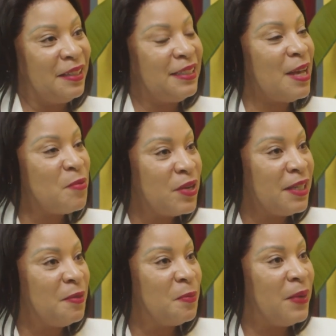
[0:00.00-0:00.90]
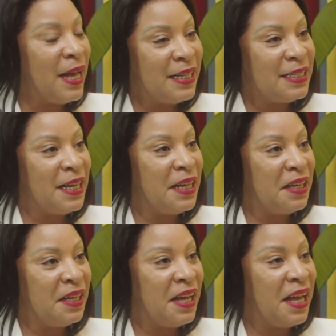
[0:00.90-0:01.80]
someone, but
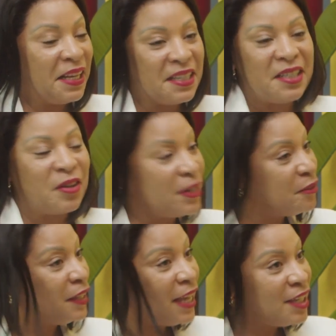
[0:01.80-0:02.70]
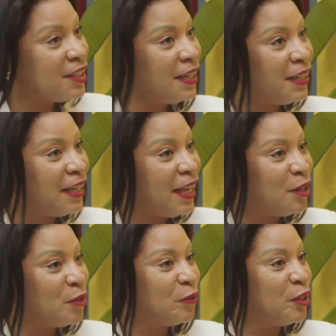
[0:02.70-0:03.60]
I guess the gratification at the
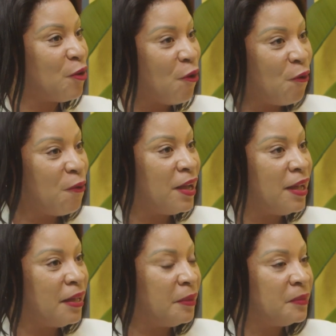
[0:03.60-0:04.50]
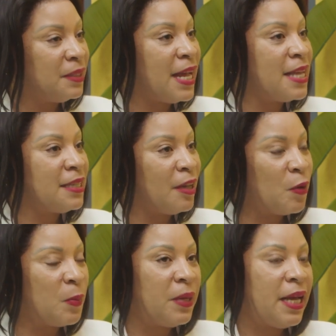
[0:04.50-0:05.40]
end of it all does help.